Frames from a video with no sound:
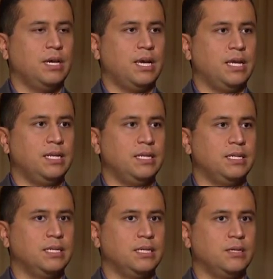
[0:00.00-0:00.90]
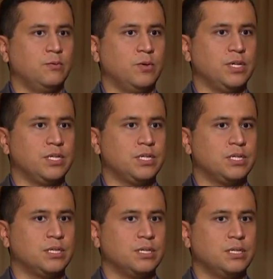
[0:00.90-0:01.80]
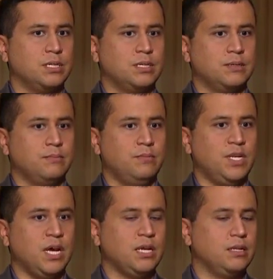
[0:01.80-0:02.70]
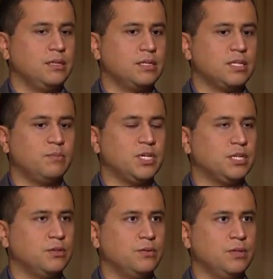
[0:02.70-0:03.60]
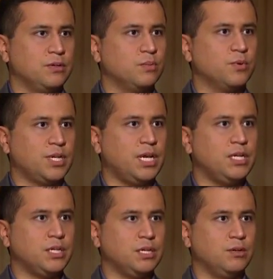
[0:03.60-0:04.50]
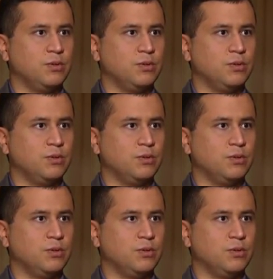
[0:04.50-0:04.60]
and it was not subject to interpretation.